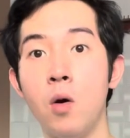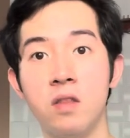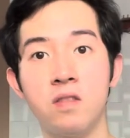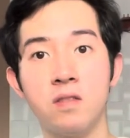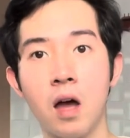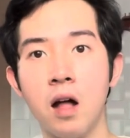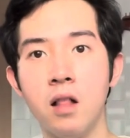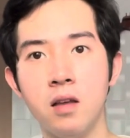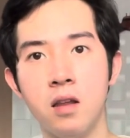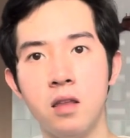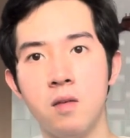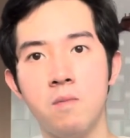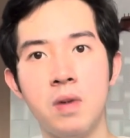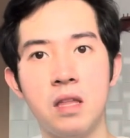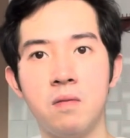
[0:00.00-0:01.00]
and Stalin in
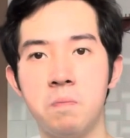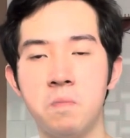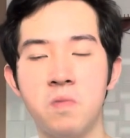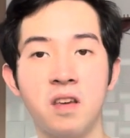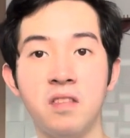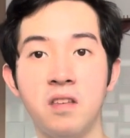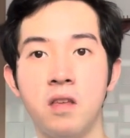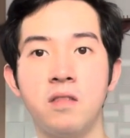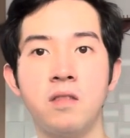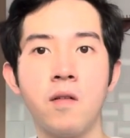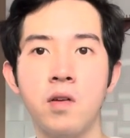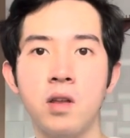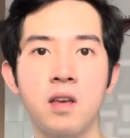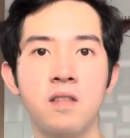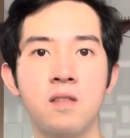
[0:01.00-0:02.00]
the mid-60s and
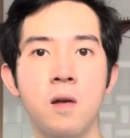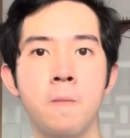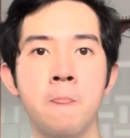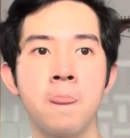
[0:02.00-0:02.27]
70s,